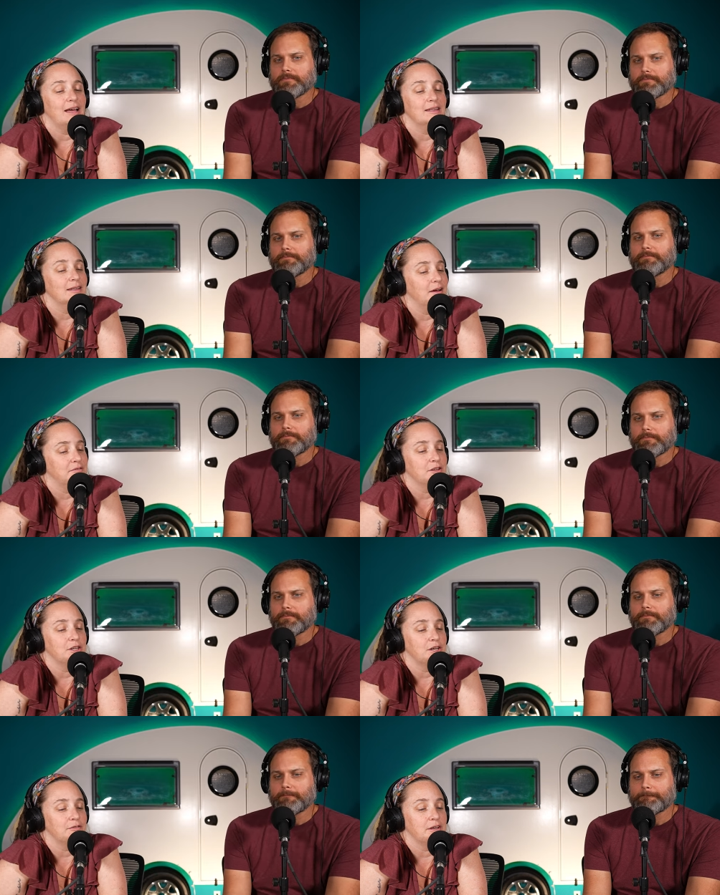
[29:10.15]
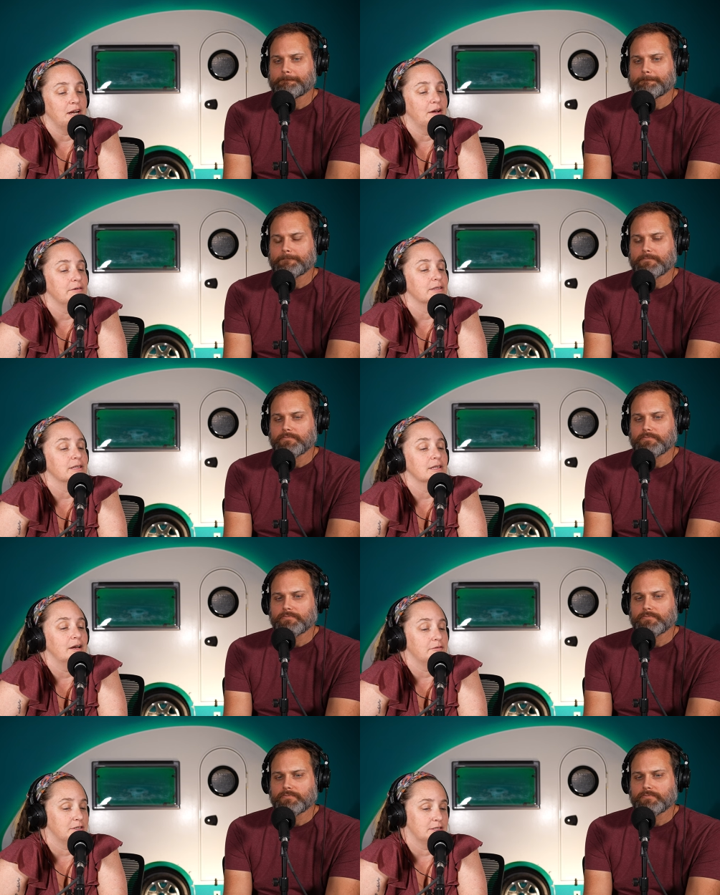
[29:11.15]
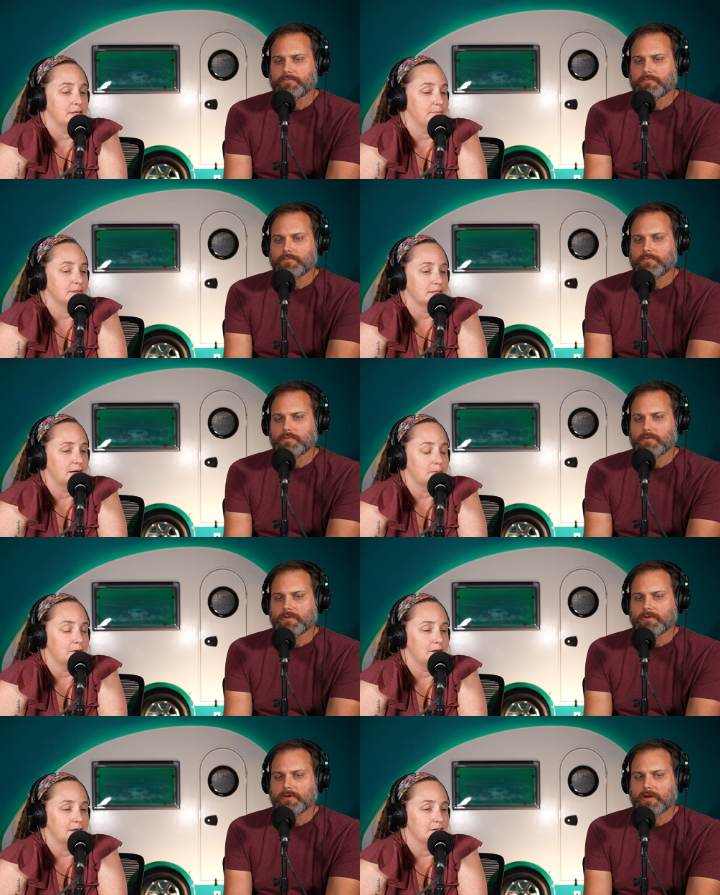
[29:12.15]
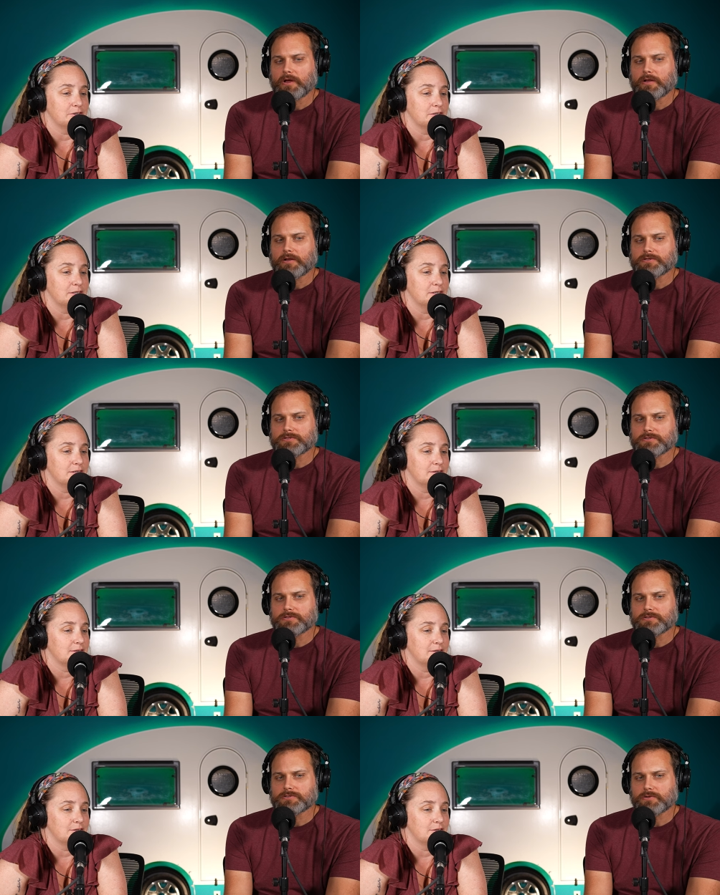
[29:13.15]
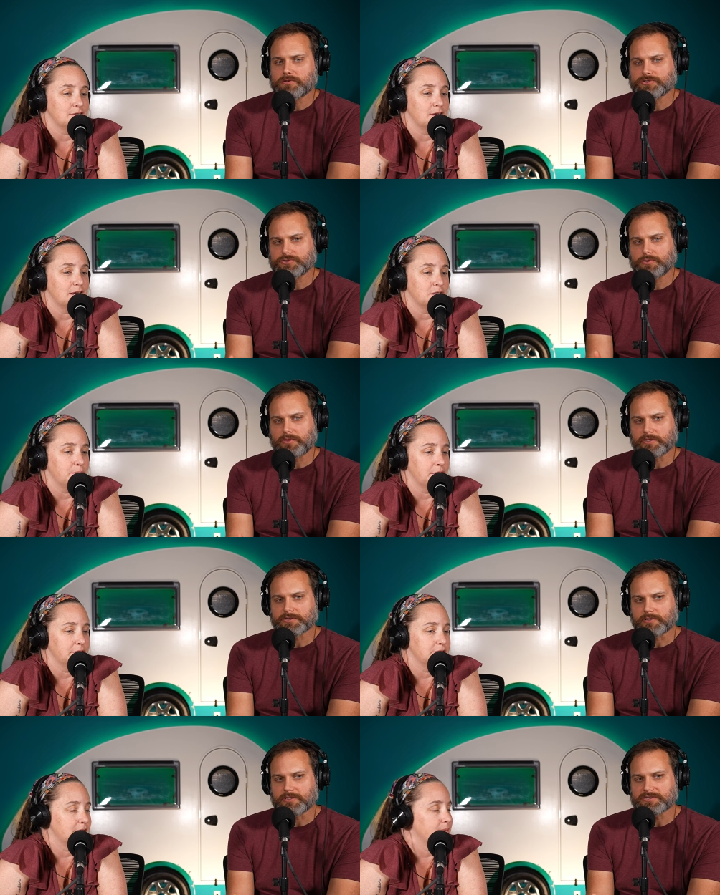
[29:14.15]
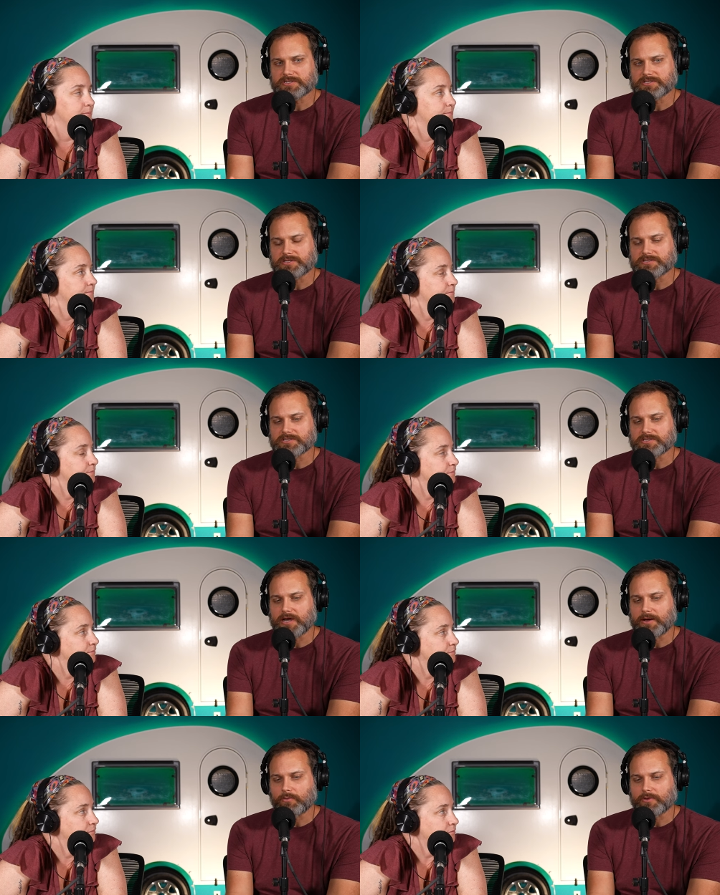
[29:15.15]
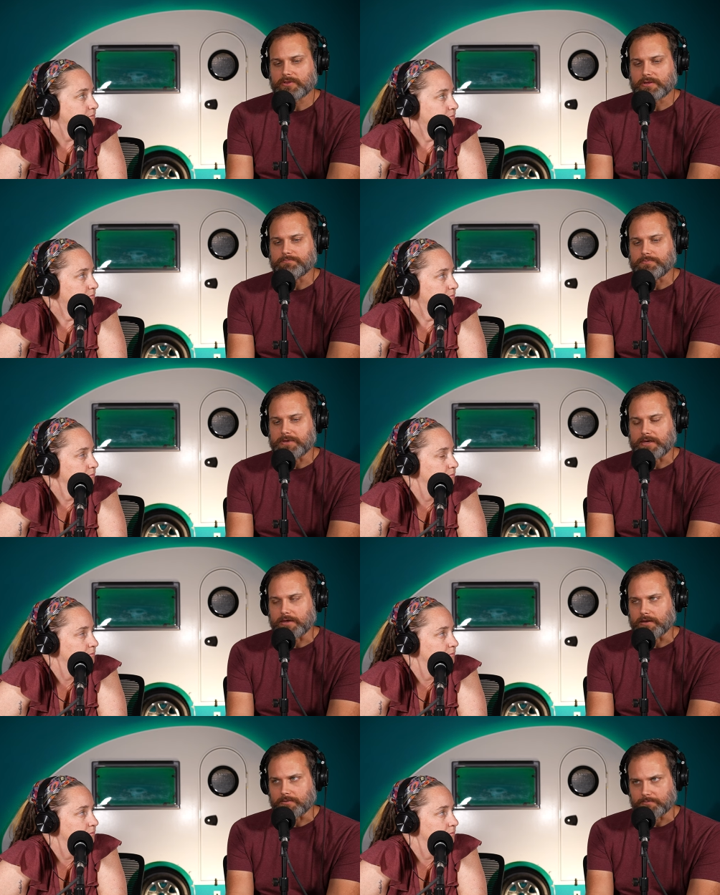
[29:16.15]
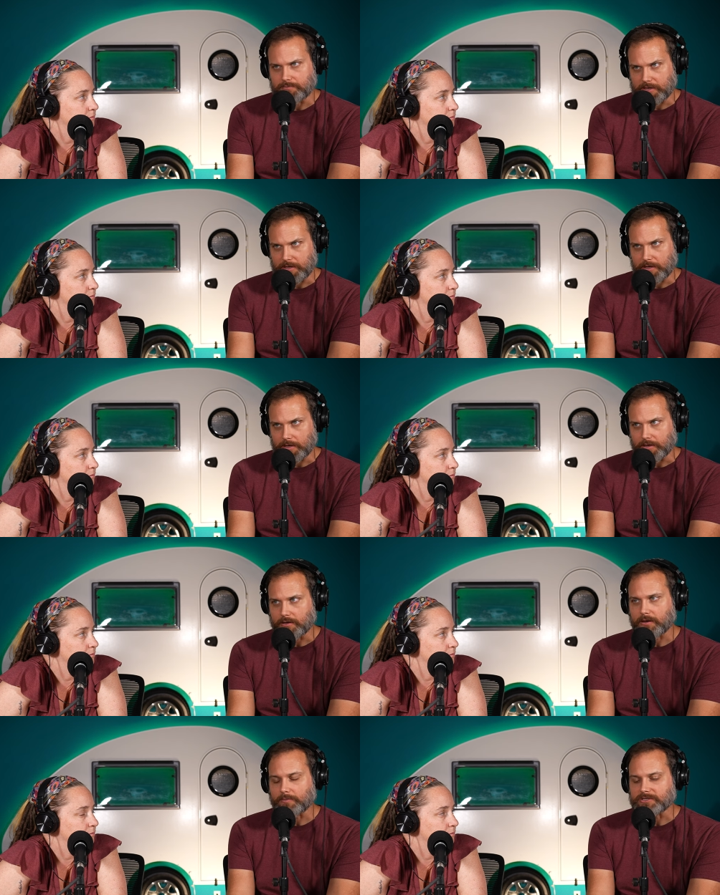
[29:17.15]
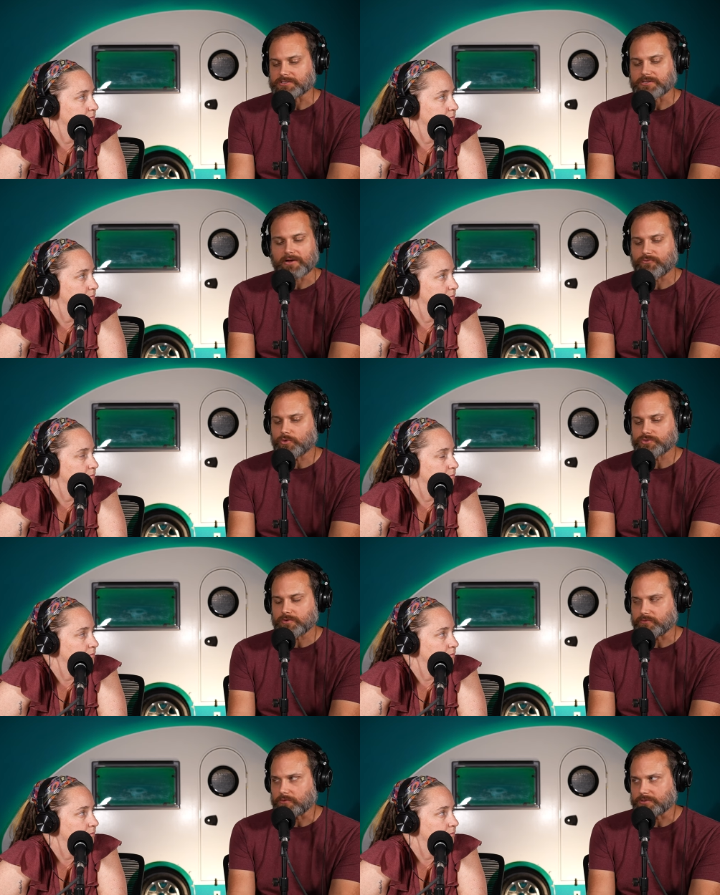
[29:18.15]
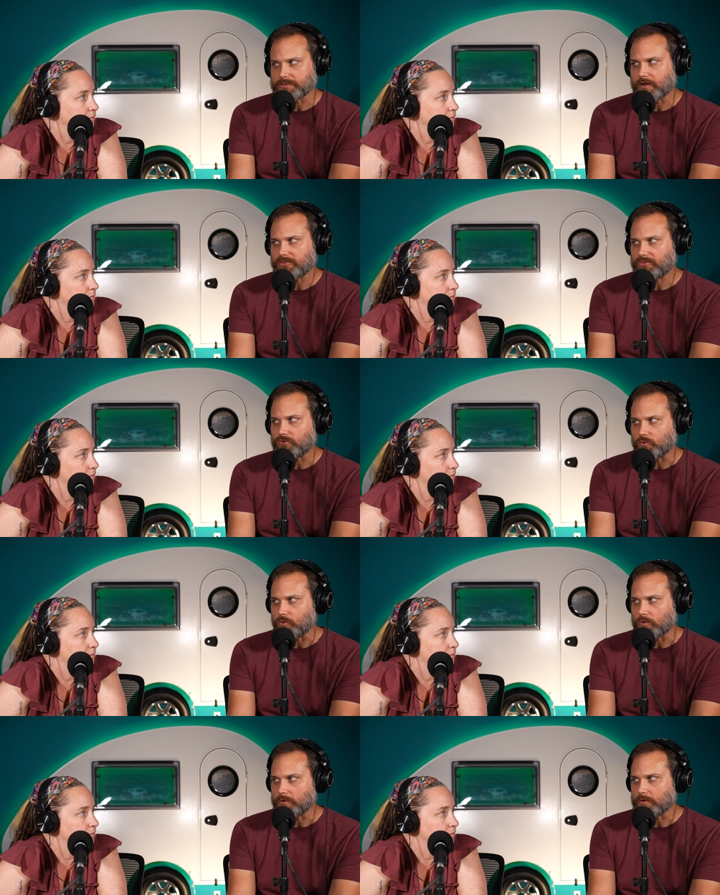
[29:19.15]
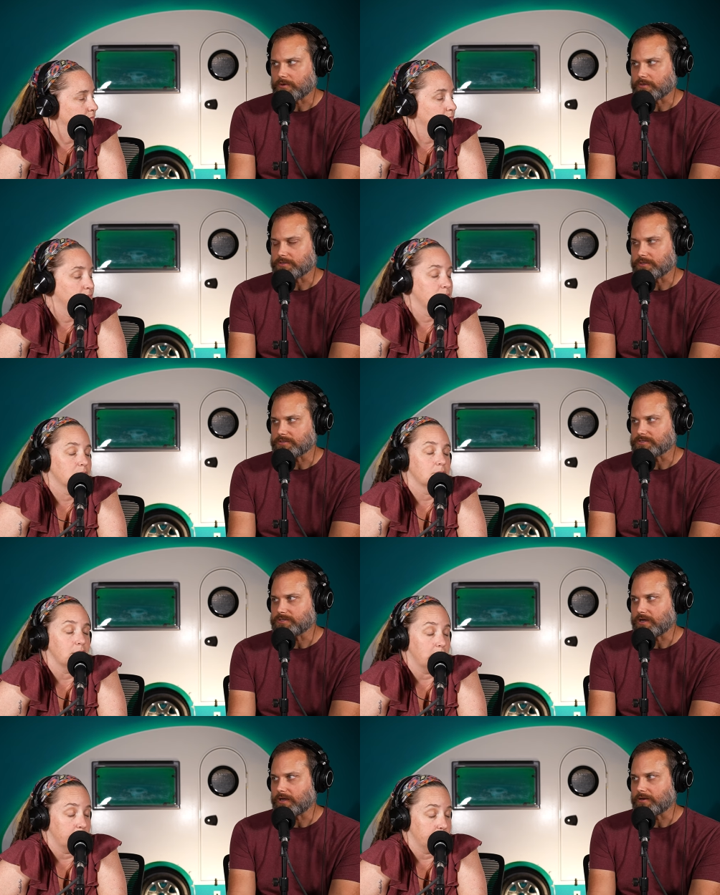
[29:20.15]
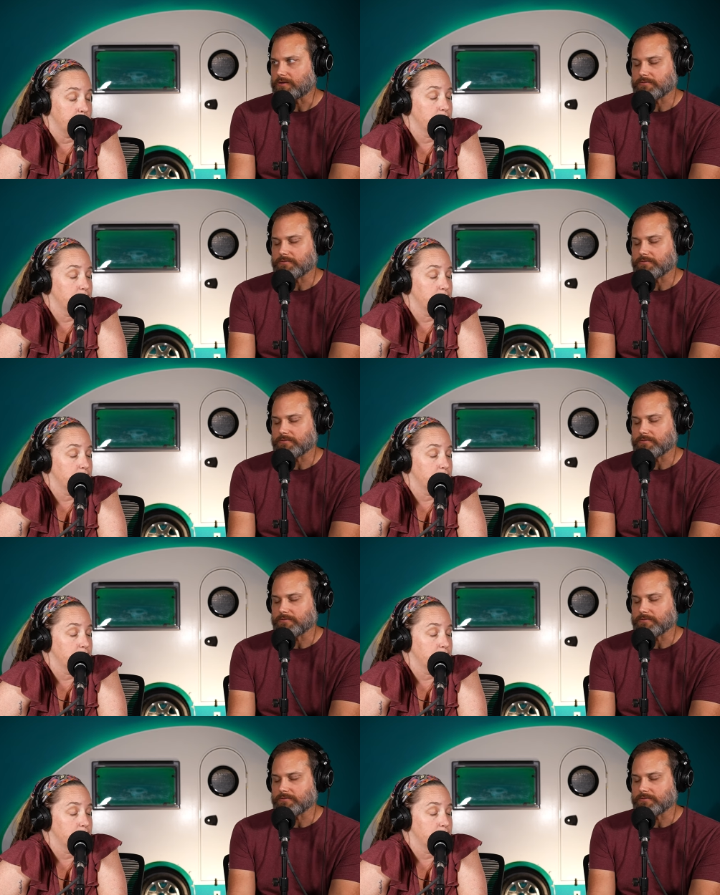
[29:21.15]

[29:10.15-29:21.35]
Speaker 1: I love the look of it. I would love to step inside one and just so there's two things here. It. This is
Speaker 2: this is not one of the big big companies. It's not Forest River. It's not Thor. It, it's not. That's